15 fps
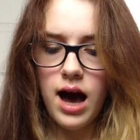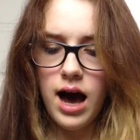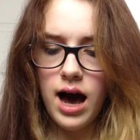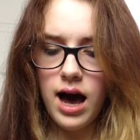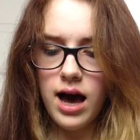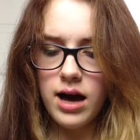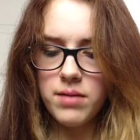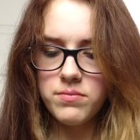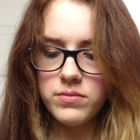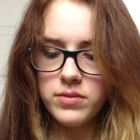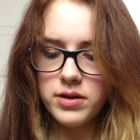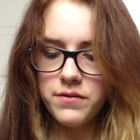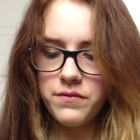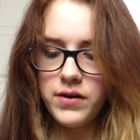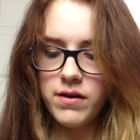
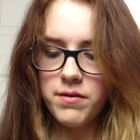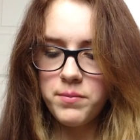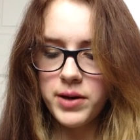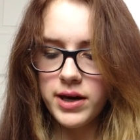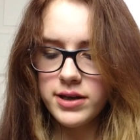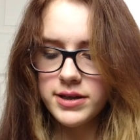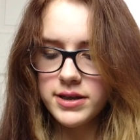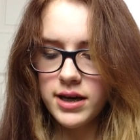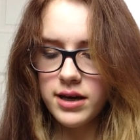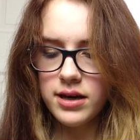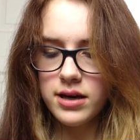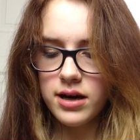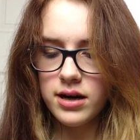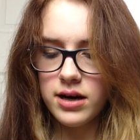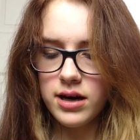The fear of being
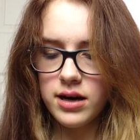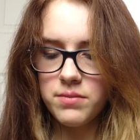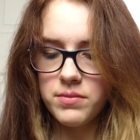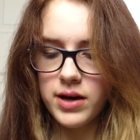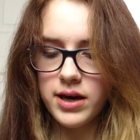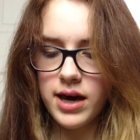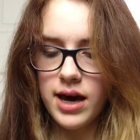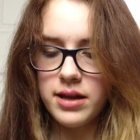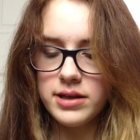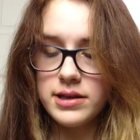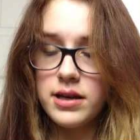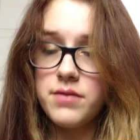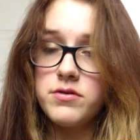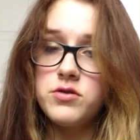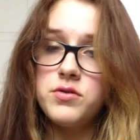sick, again, is
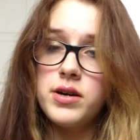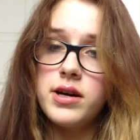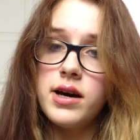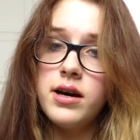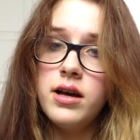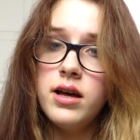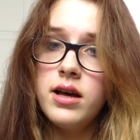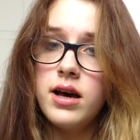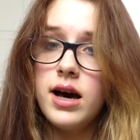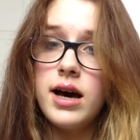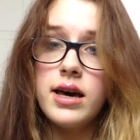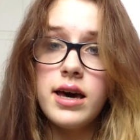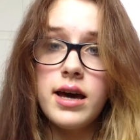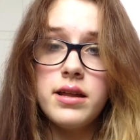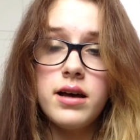another trigger.
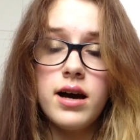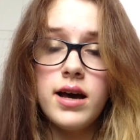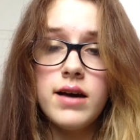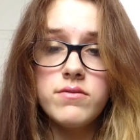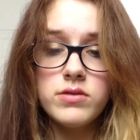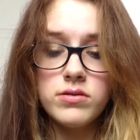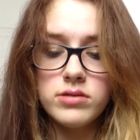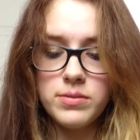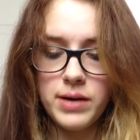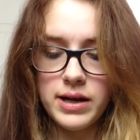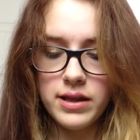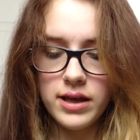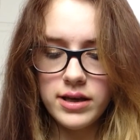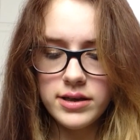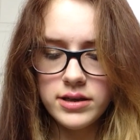Again, I have talked
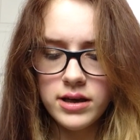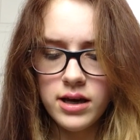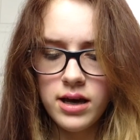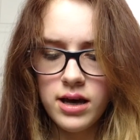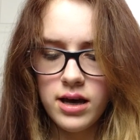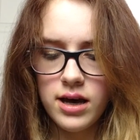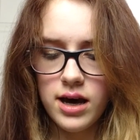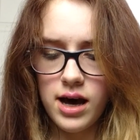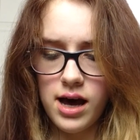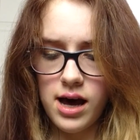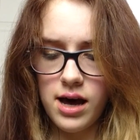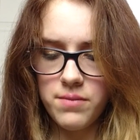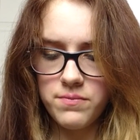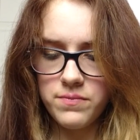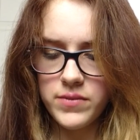about this.
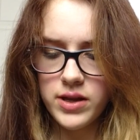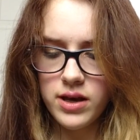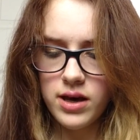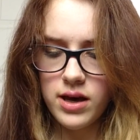And